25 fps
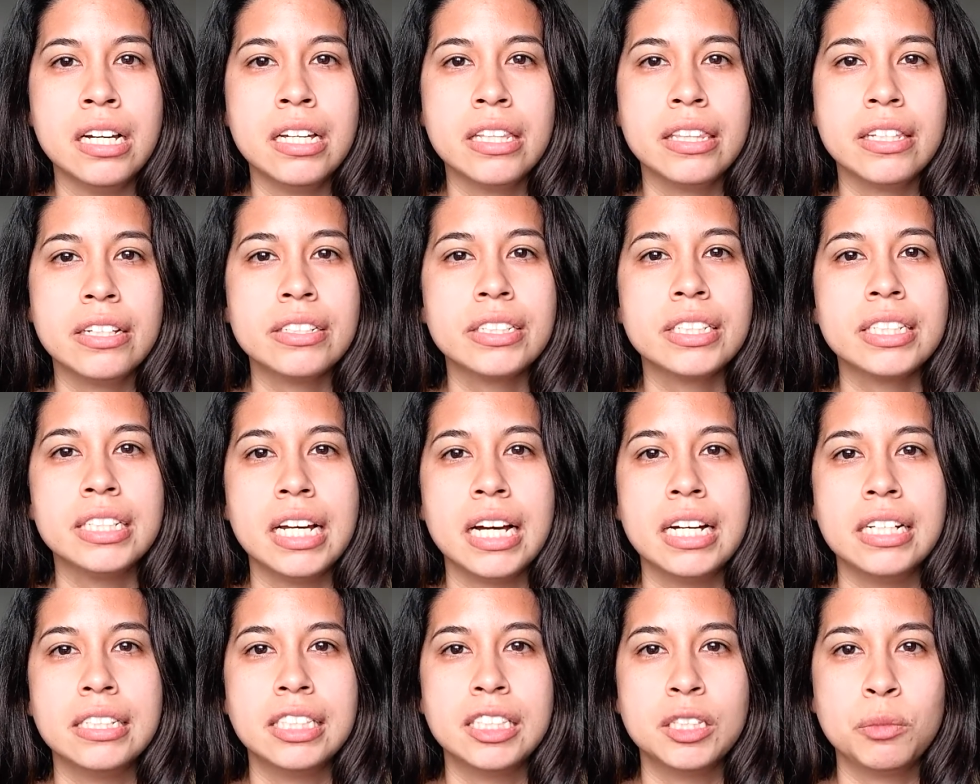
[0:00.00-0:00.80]
there's an
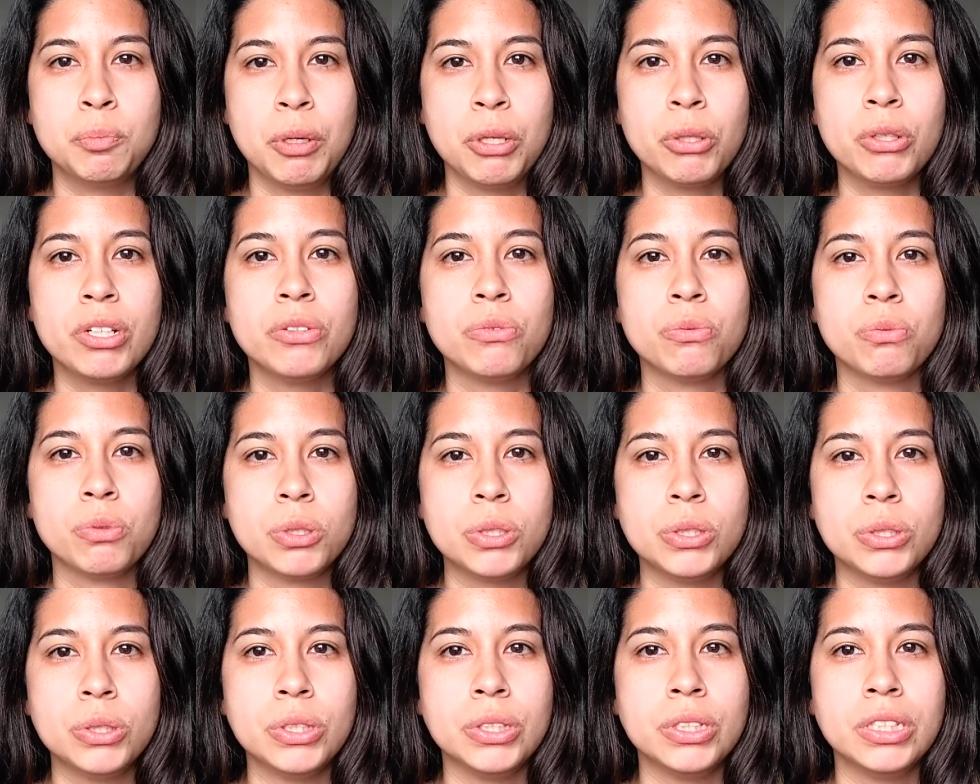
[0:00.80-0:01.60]
unspoken
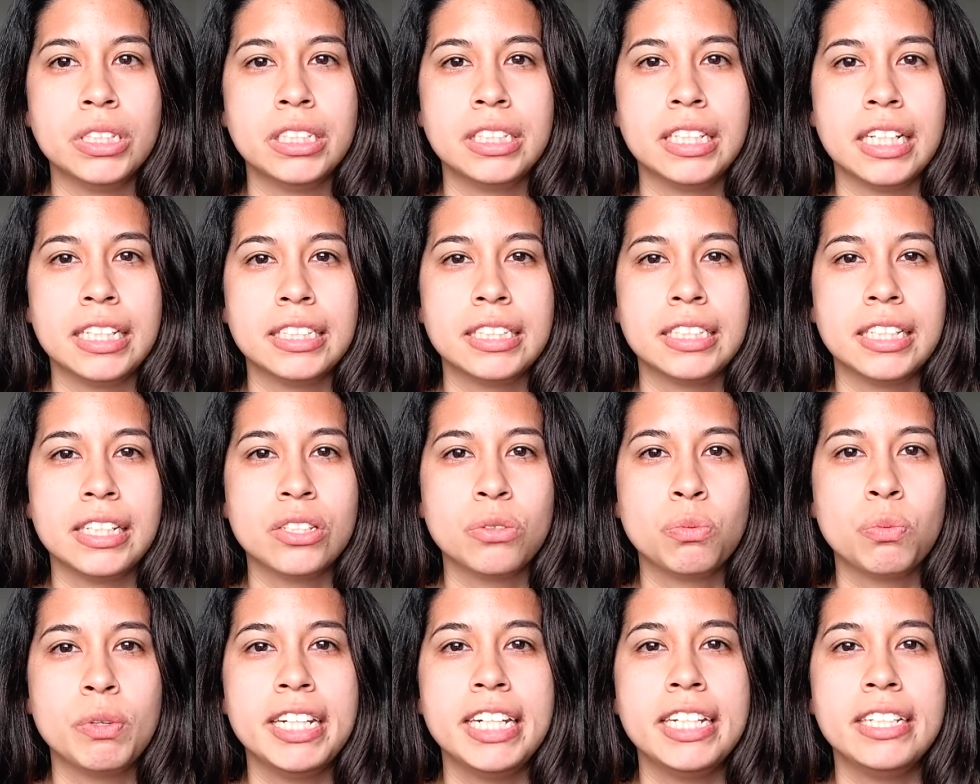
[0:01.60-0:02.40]
rule that
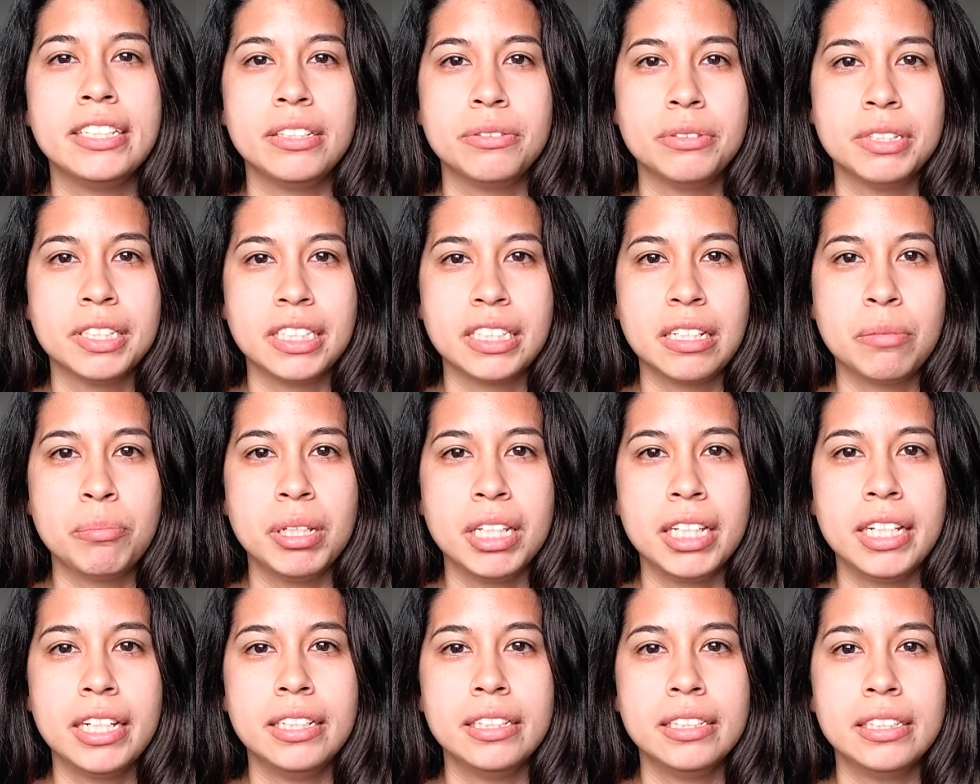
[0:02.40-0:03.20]
says we need to
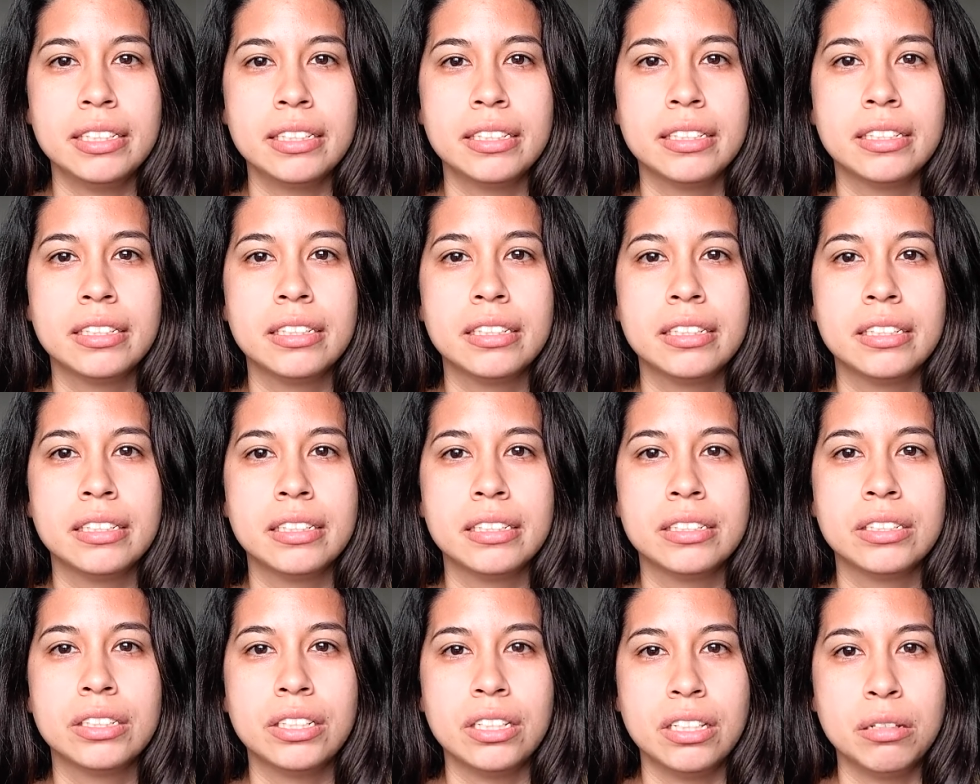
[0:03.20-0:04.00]
assimilate
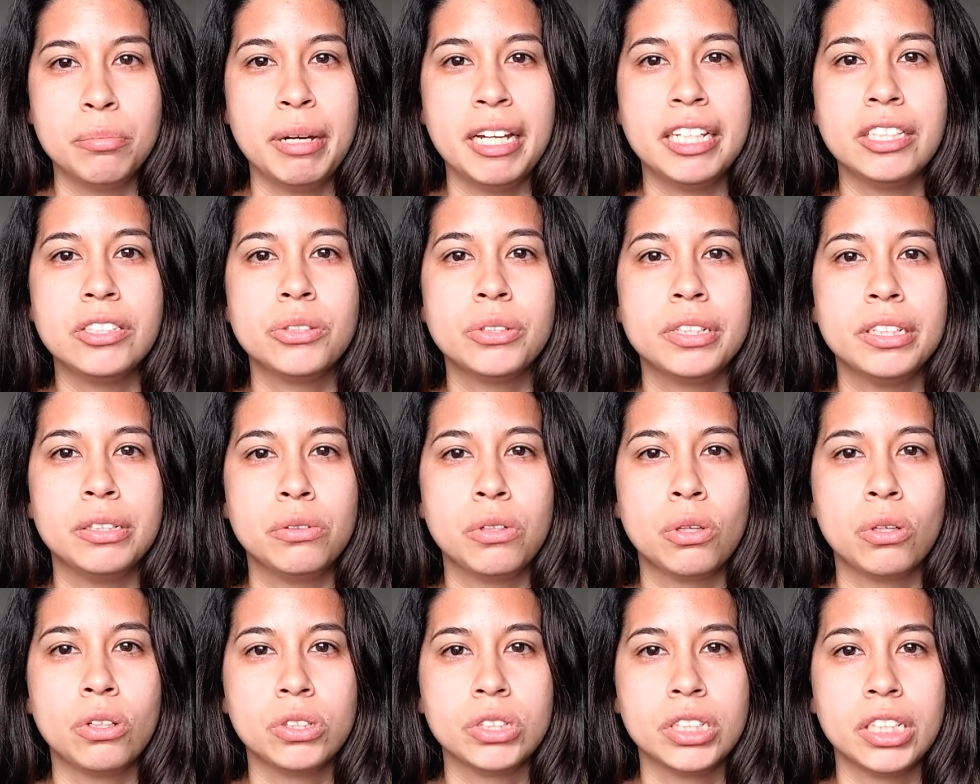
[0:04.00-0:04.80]
to the mainstream
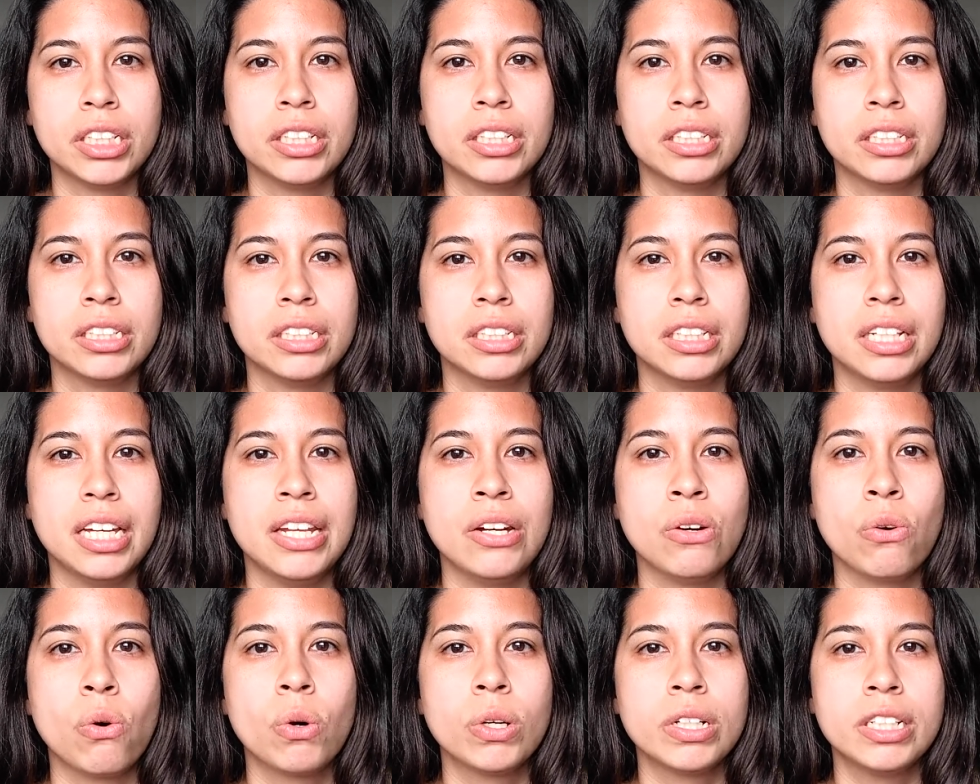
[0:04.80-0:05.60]
culture in
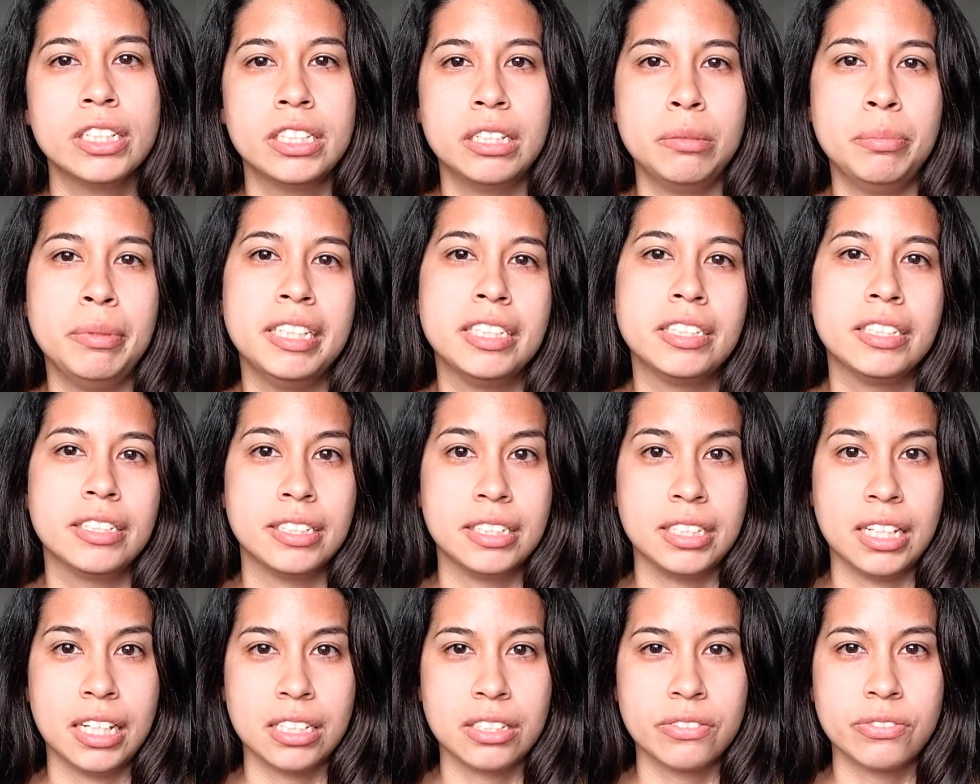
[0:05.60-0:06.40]
order to be
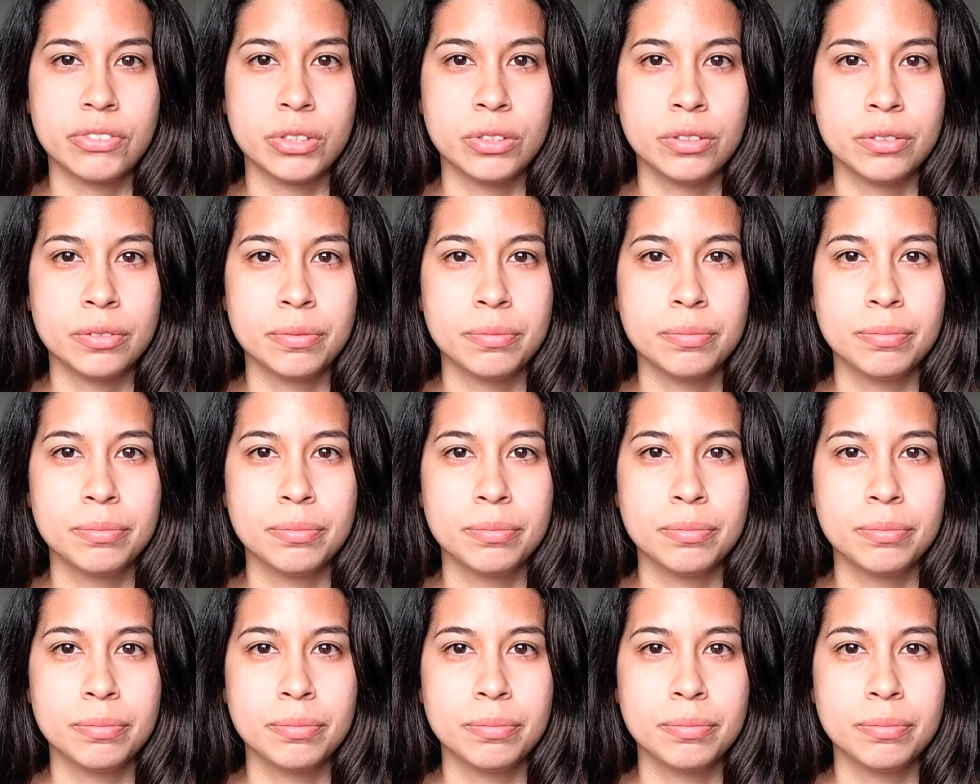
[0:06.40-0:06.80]
successful.